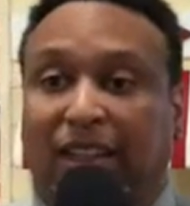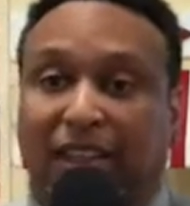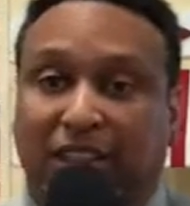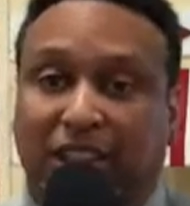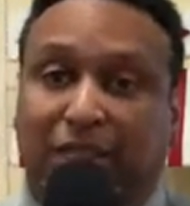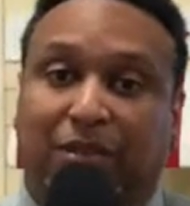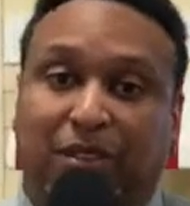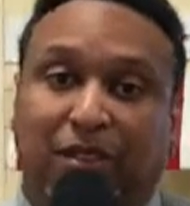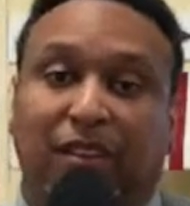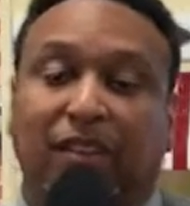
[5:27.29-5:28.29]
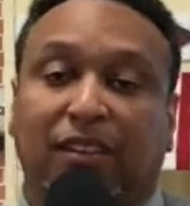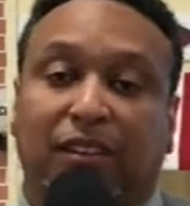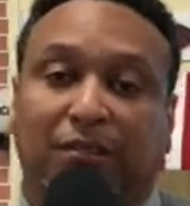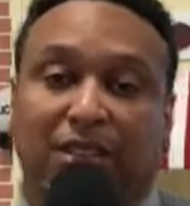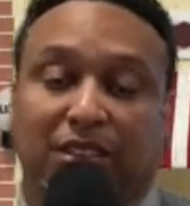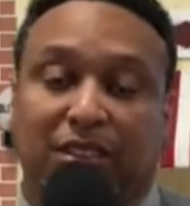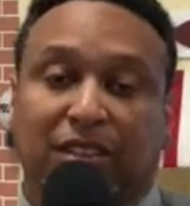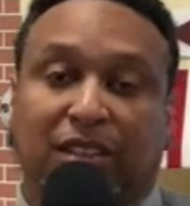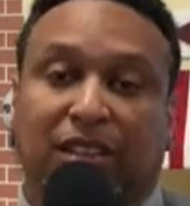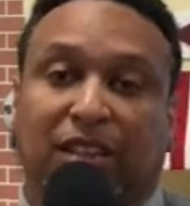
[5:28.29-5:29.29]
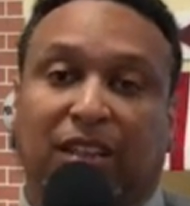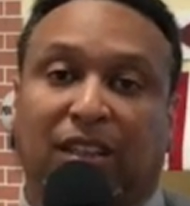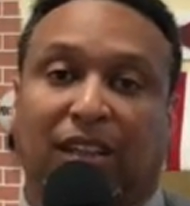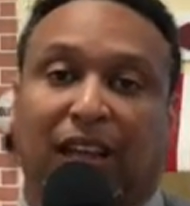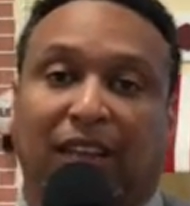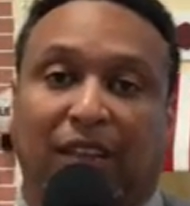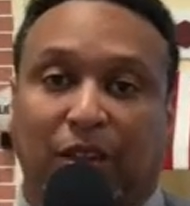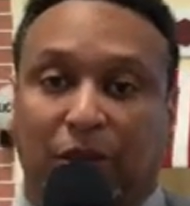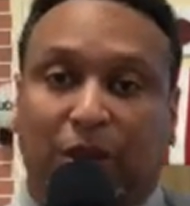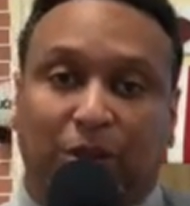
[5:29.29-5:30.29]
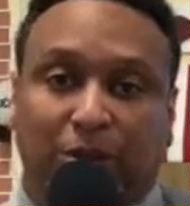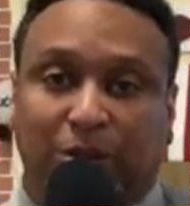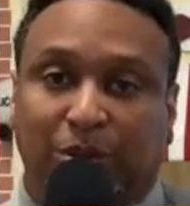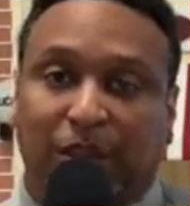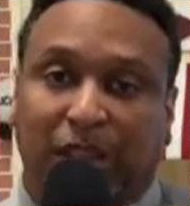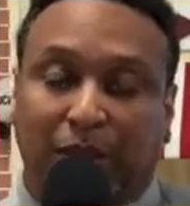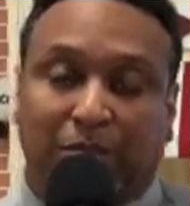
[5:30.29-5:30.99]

in achieving the vision and the goal and